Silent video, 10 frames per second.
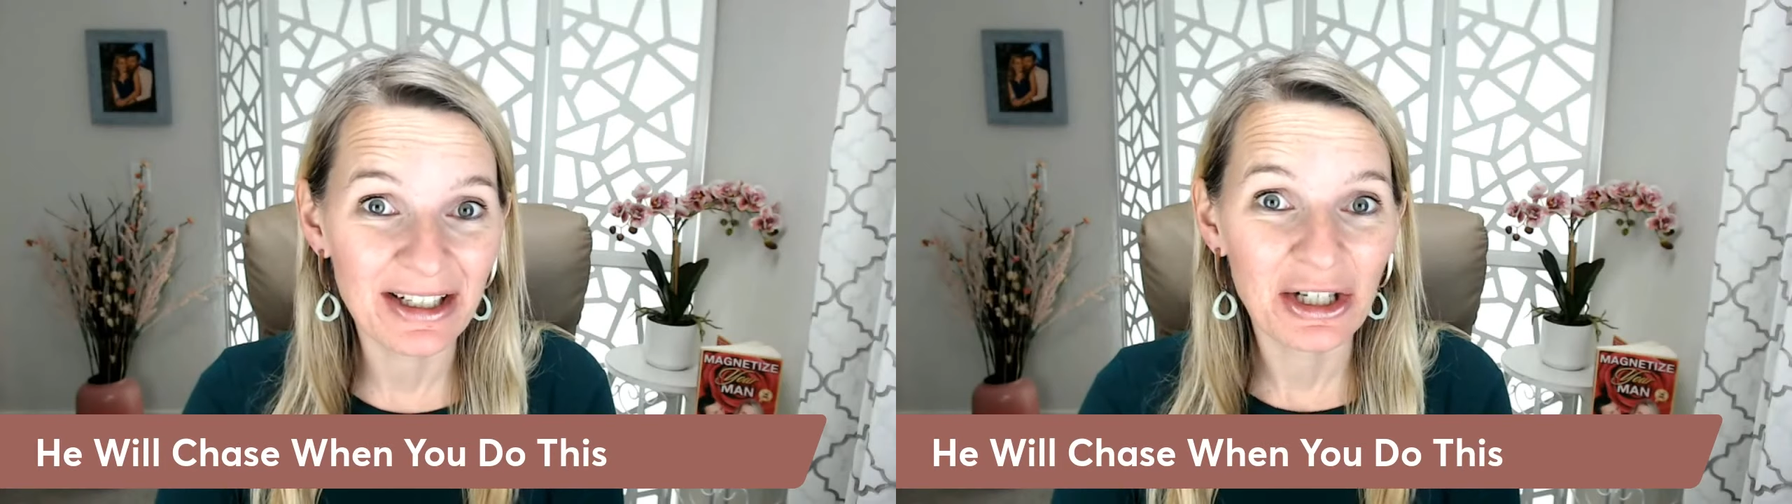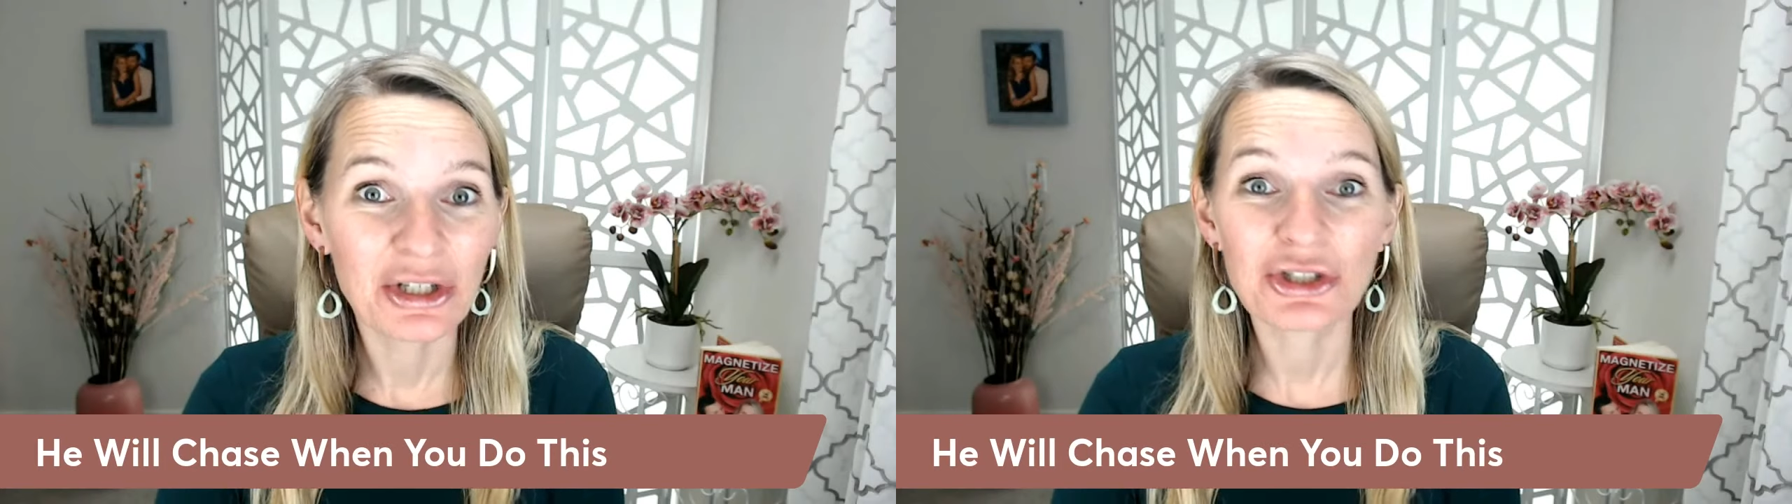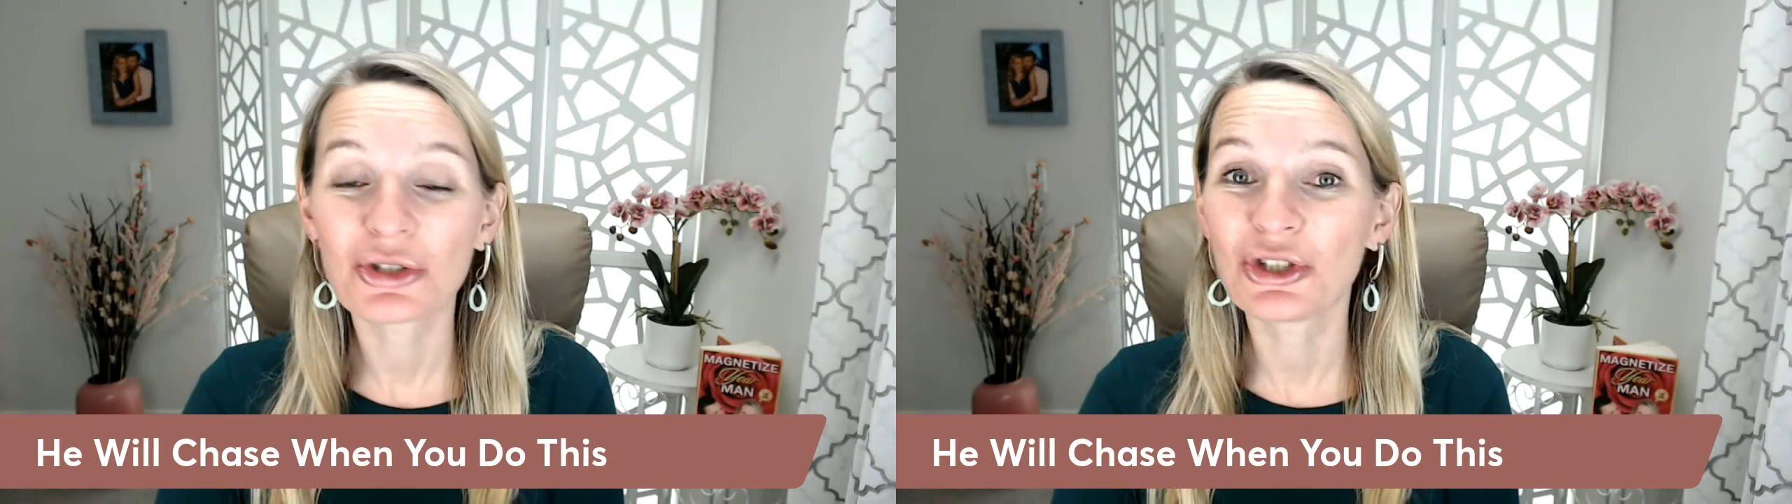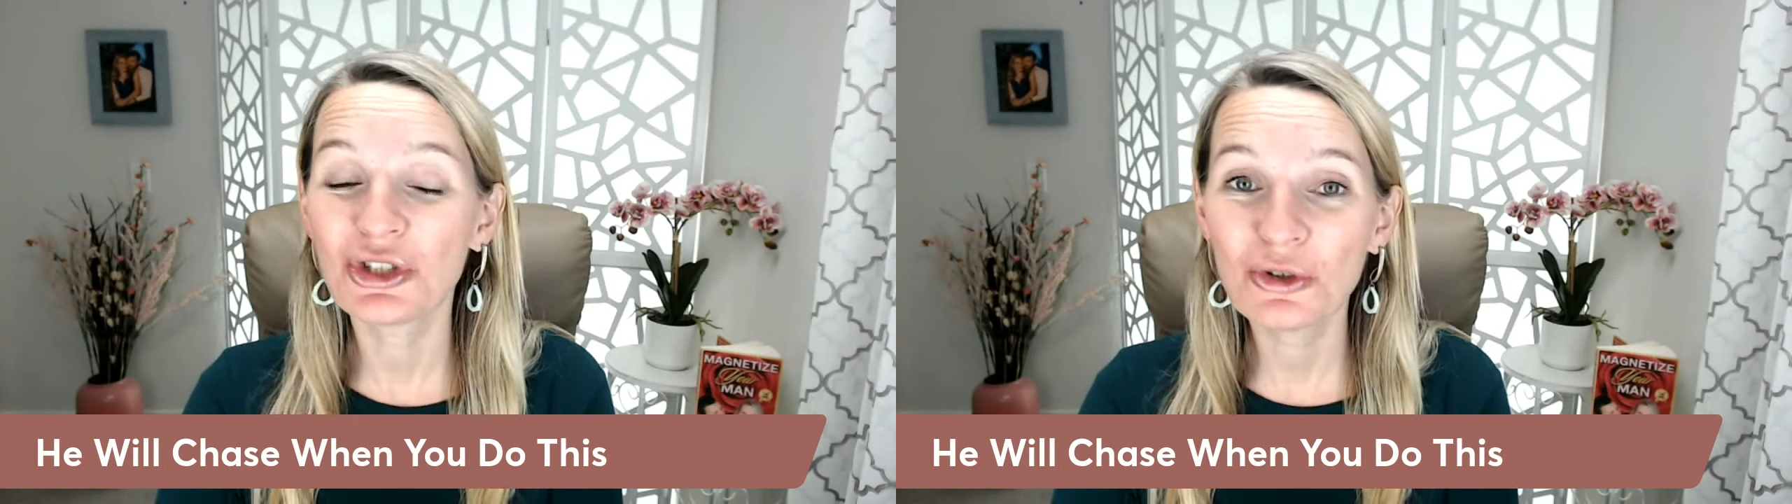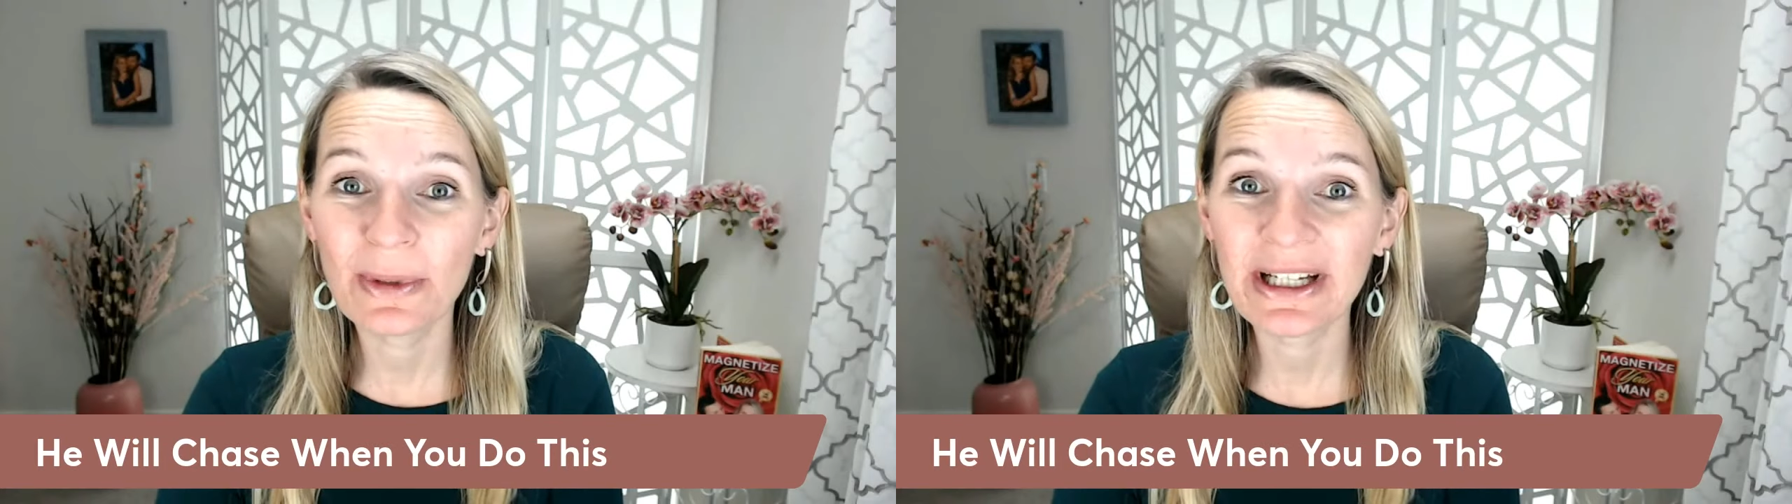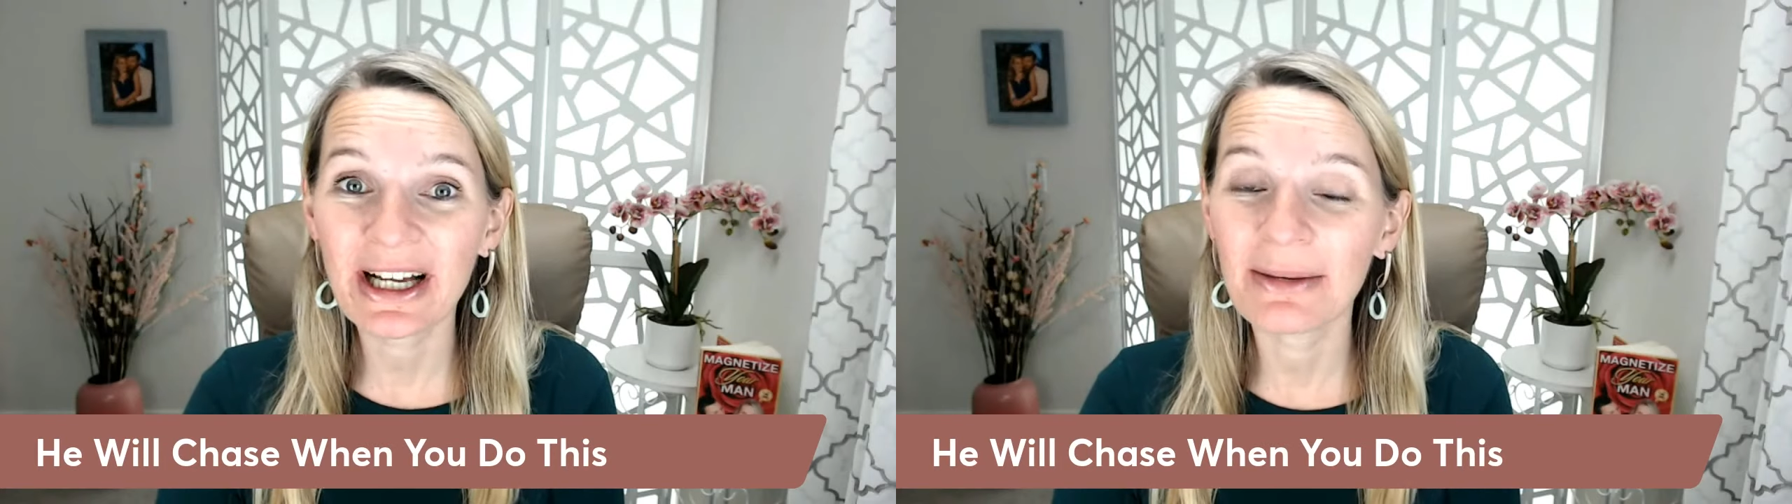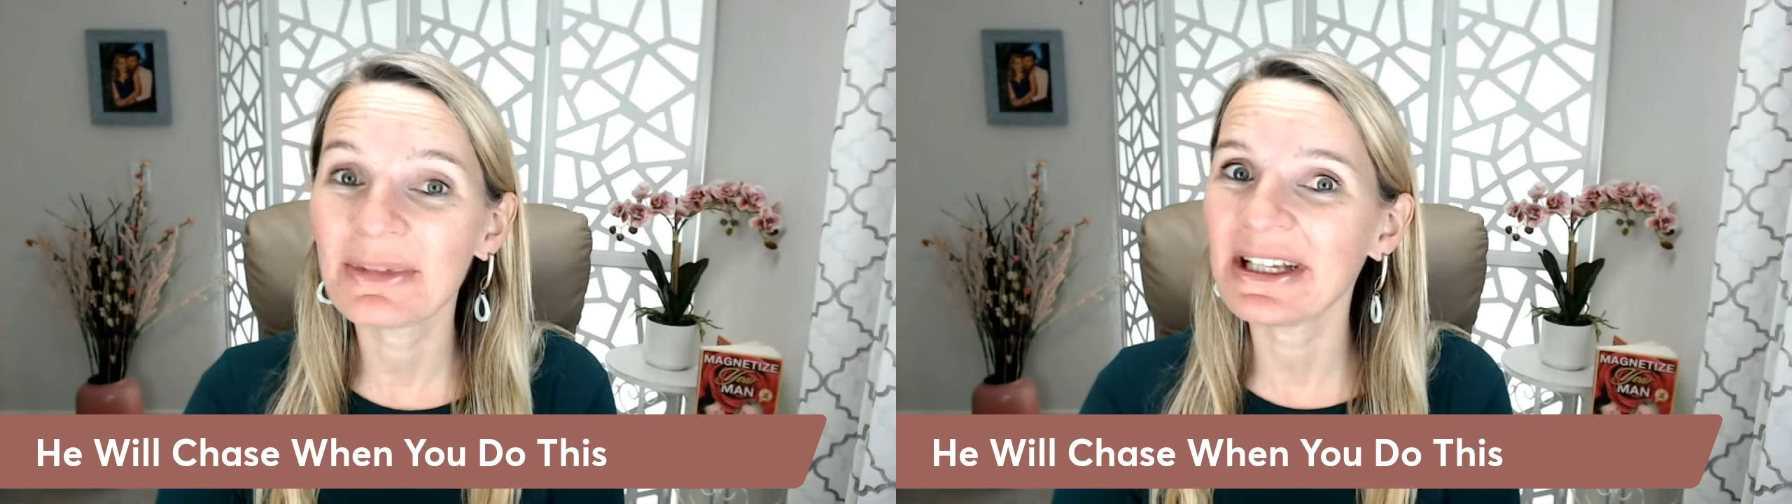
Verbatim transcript: so you become